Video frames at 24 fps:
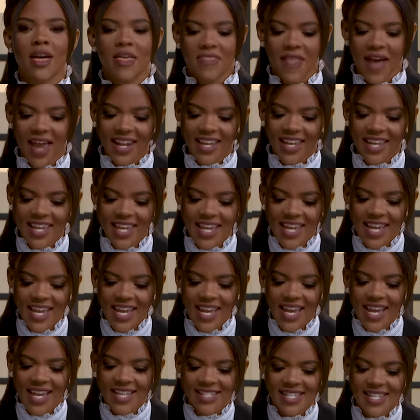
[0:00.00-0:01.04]
that
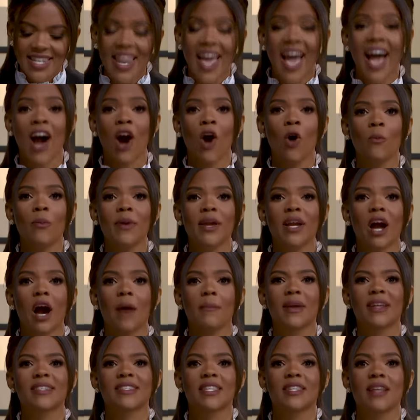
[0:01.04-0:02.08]
he is now
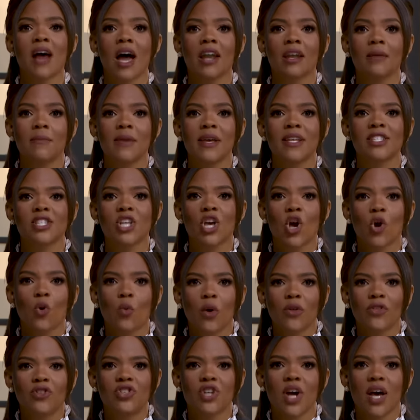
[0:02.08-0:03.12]
becoming synonymous
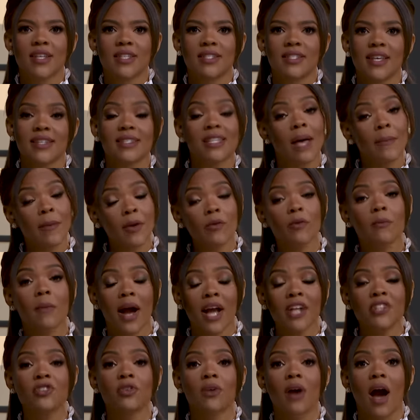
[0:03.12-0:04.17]
with justice. Let me
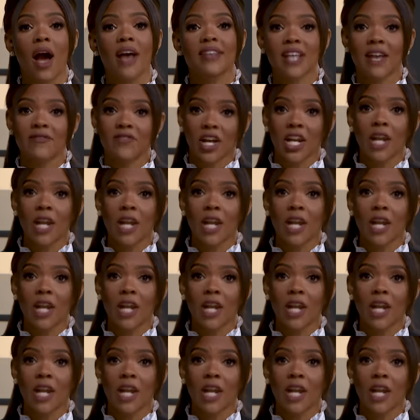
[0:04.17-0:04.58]
remind you guys, I've